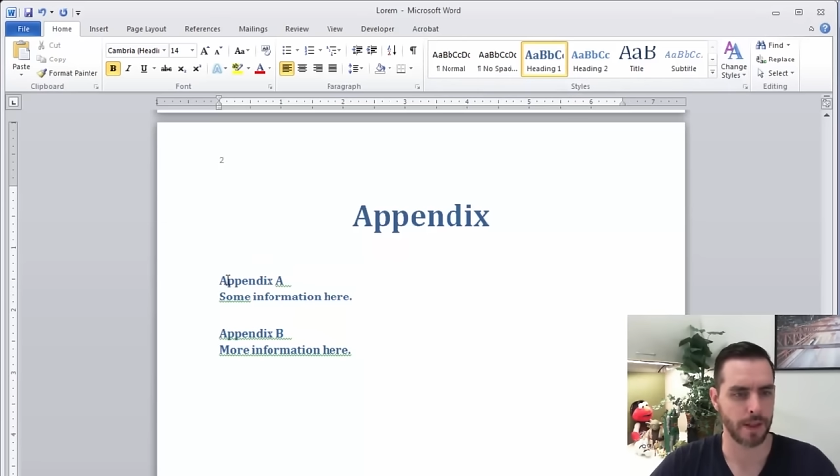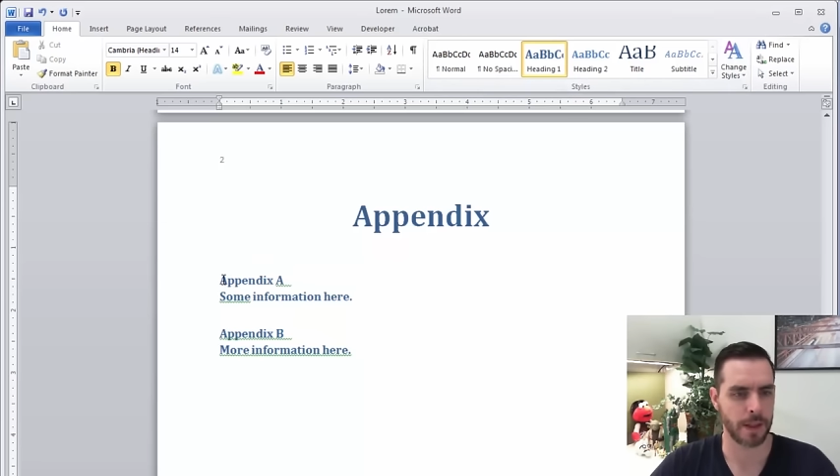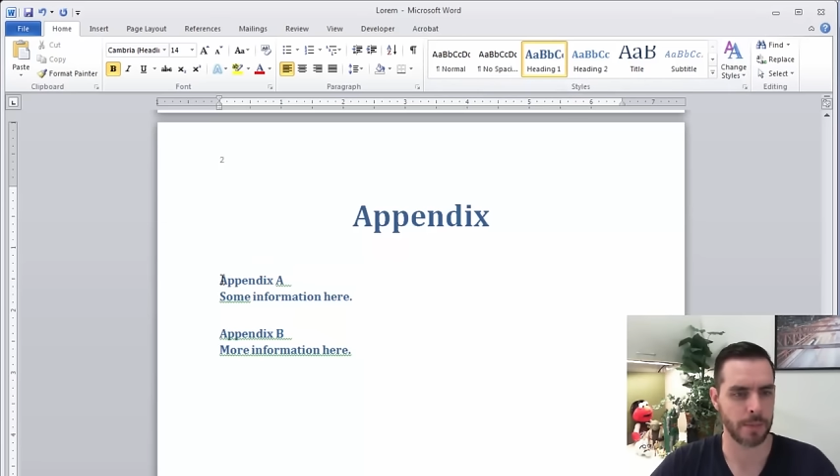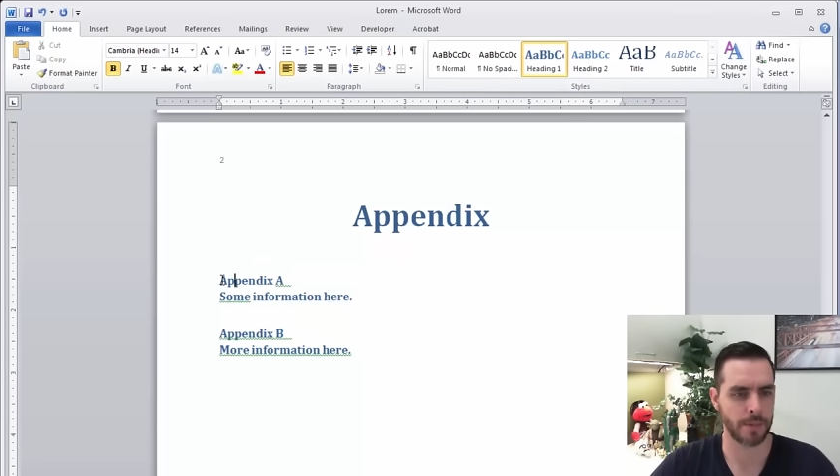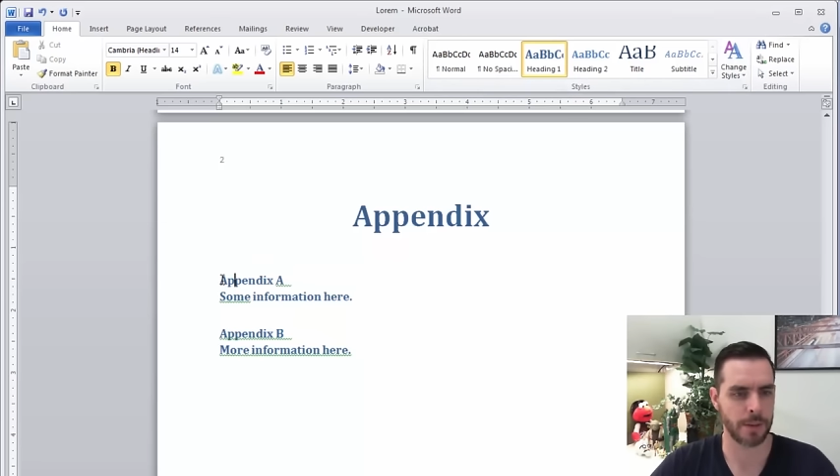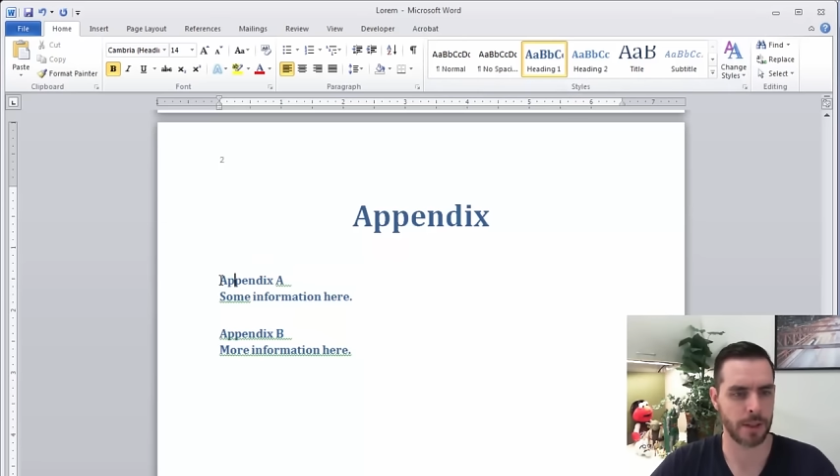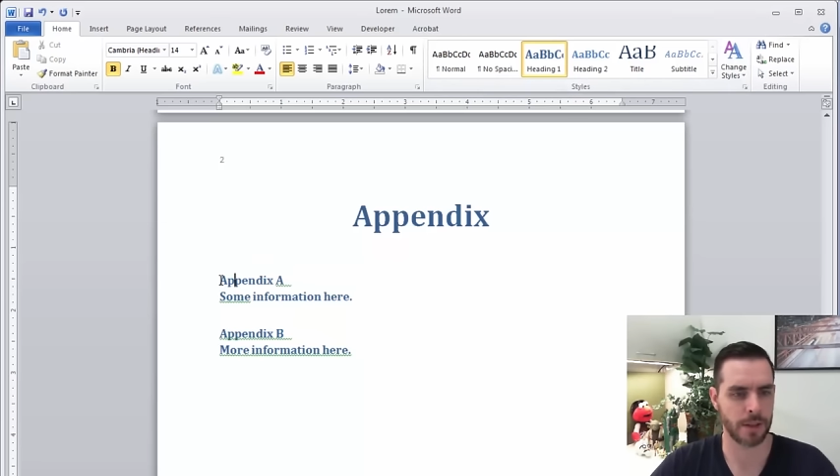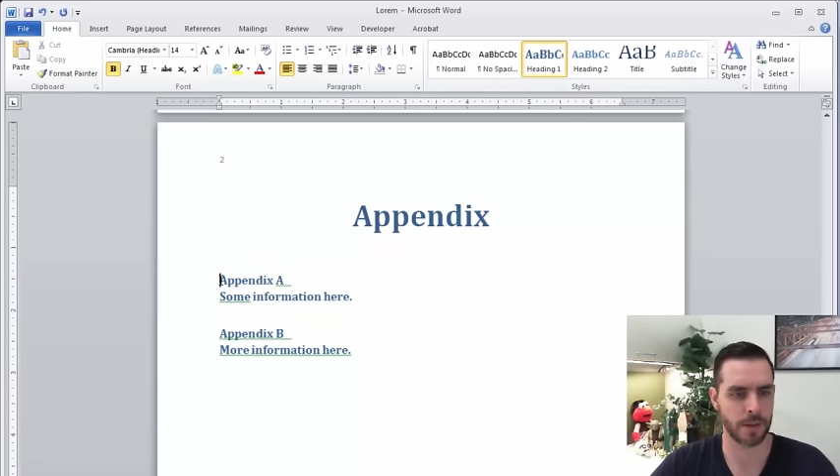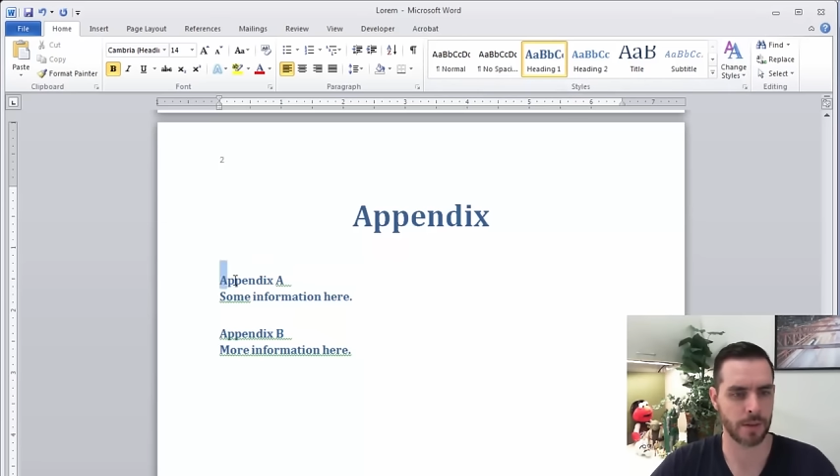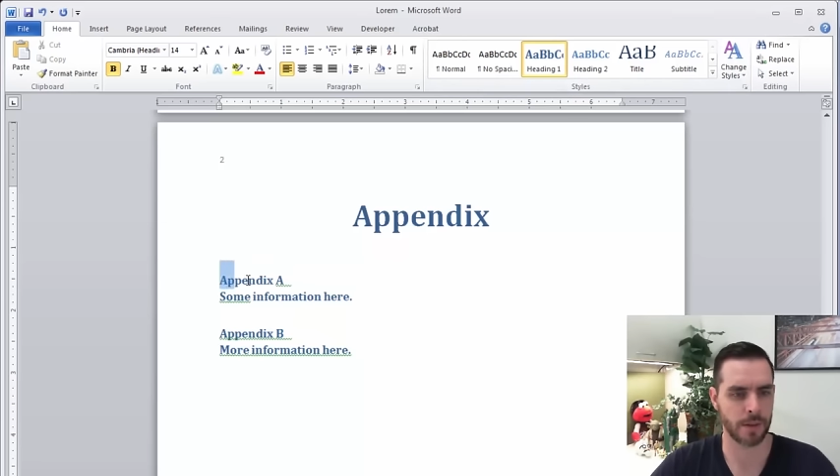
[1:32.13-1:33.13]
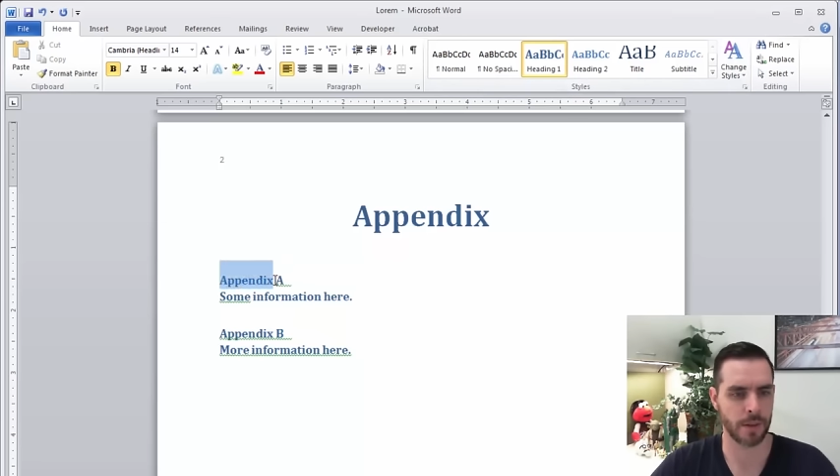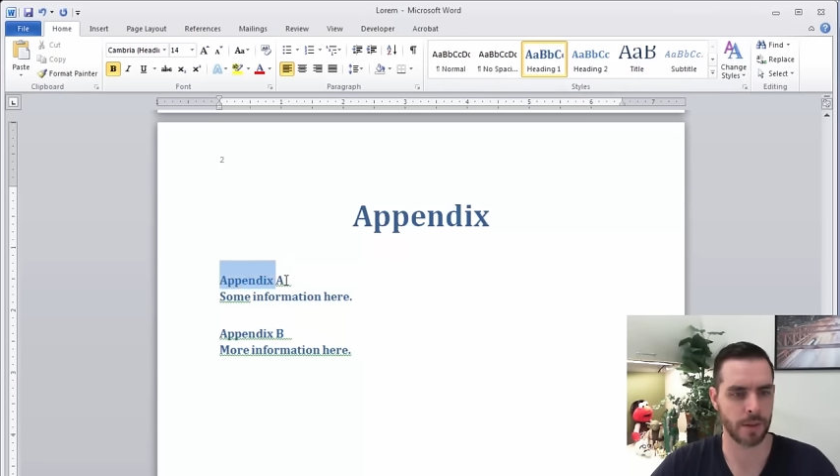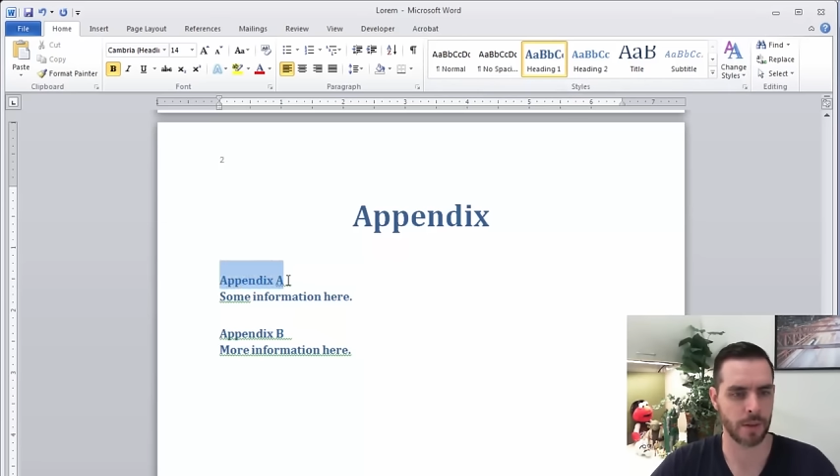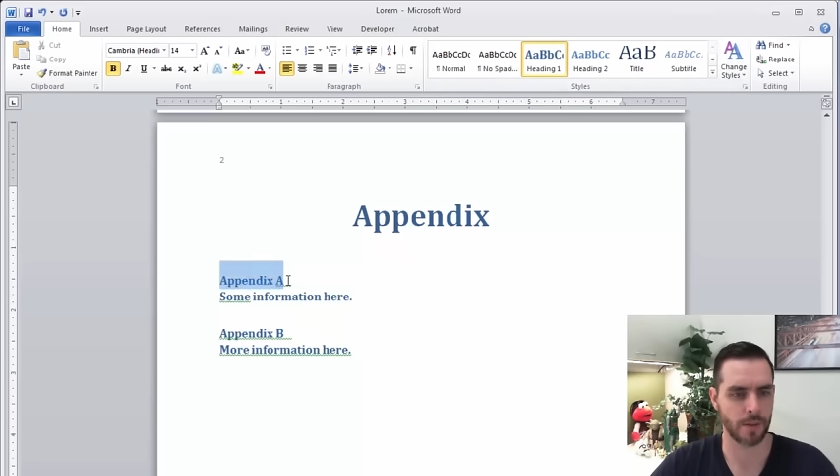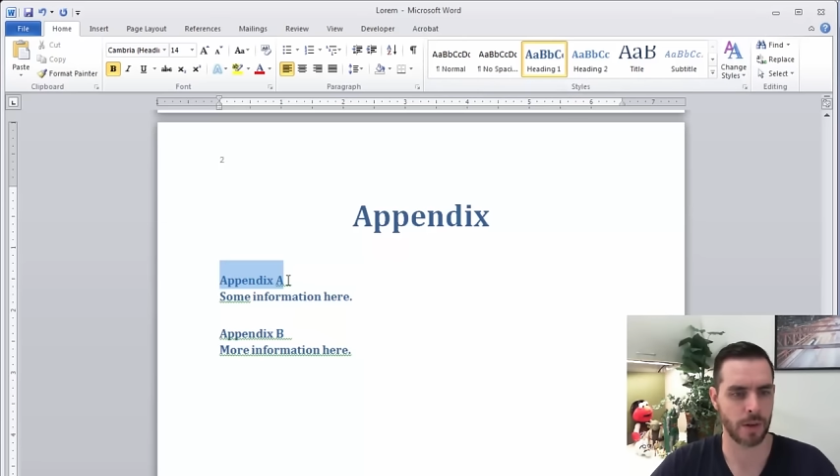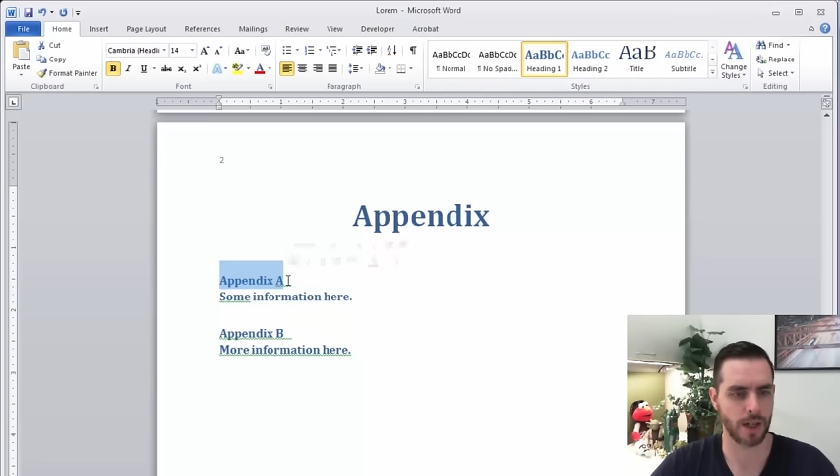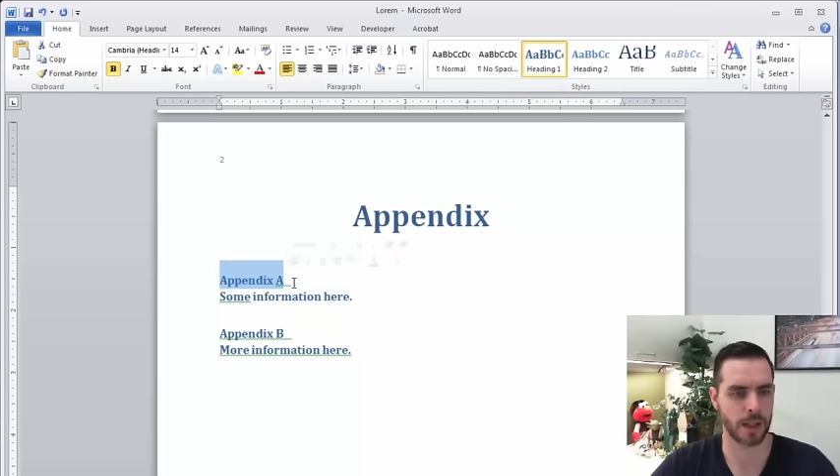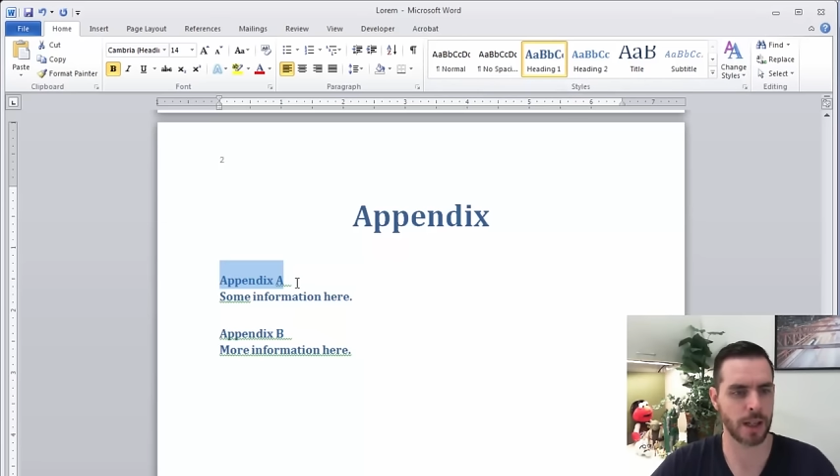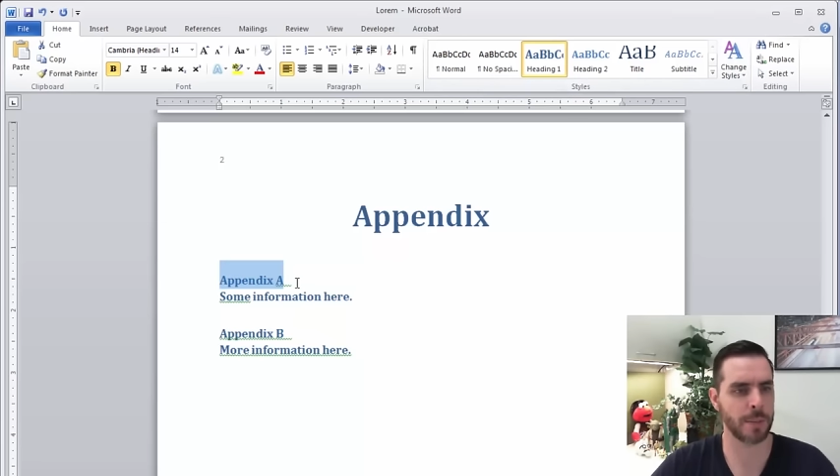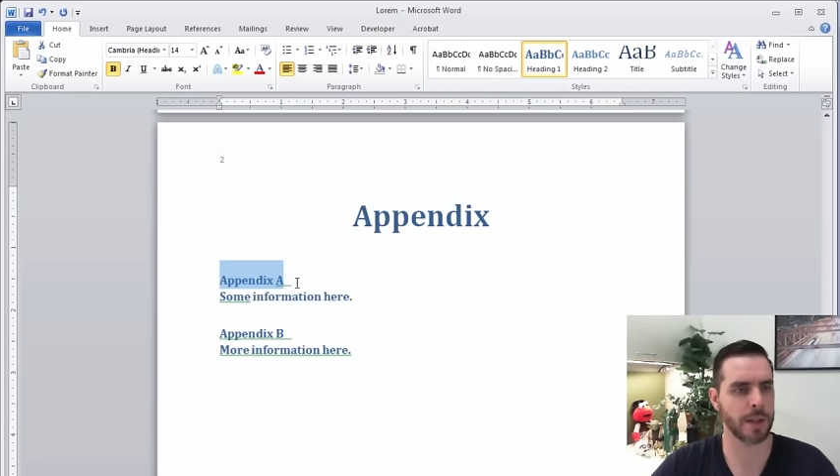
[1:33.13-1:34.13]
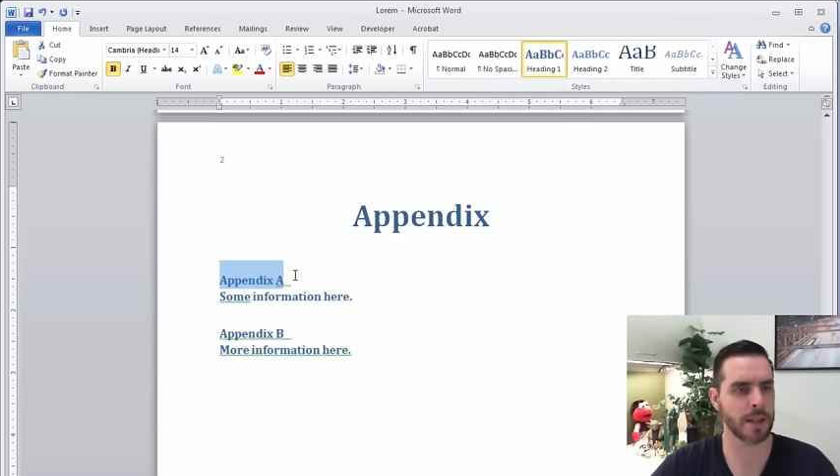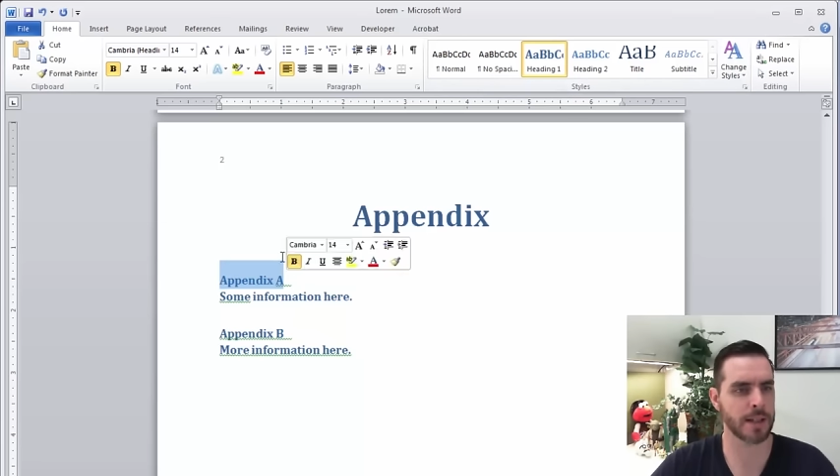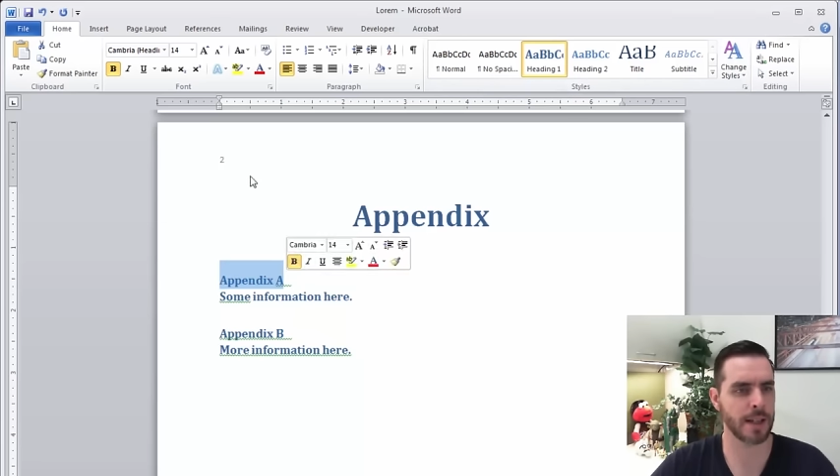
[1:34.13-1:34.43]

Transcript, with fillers: And maybe we'll highlight Appendix